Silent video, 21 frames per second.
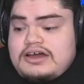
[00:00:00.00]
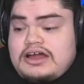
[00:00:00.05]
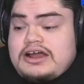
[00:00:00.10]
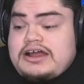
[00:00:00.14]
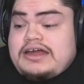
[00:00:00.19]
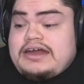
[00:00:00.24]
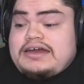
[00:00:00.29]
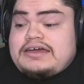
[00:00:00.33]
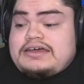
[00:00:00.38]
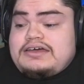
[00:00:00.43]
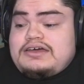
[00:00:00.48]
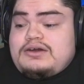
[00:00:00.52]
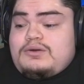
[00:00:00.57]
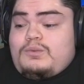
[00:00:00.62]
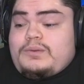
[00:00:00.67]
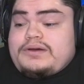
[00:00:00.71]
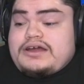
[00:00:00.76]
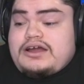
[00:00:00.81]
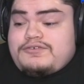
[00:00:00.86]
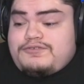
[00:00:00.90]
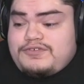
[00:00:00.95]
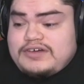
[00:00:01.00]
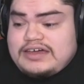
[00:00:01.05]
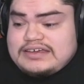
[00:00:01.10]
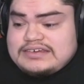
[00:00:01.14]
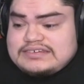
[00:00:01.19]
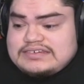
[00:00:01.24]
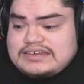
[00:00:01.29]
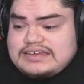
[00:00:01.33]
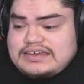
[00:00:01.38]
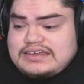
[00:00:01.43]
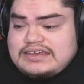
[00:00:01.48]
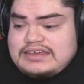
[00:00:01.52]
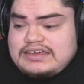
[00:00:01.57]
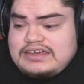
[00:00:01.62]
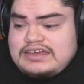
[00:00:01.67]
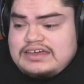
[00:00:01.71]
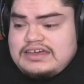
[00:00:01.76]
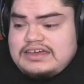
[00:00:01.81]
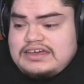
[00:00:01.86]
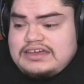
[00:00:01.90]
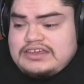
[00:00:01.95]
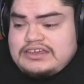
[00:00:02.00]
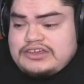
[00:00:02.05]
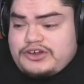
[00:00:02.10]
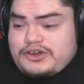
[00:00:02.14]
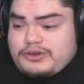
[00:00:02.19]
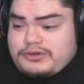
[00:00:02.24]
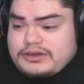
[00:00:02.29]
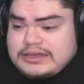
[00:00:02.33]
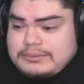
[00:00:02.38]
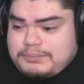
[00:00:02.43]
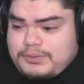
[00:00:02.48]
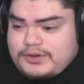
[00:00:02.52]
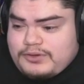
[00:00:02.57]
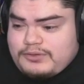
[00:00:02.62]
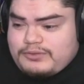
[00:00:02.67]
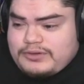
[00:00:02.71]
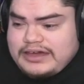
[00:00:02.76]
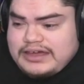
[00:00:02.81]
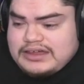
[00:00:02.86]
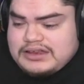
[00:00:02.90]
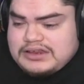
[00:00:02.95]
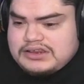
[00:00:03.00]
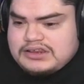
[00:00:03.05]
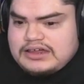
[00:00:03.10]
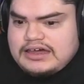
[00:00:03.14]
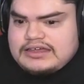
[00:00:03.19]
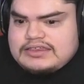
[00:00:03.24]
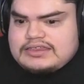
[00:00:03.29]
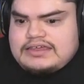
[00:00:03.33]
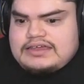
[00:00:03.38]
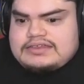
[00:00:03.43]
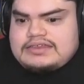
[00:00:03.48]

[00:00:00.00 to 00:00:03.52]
All right, we are facing Yuri Perez. I think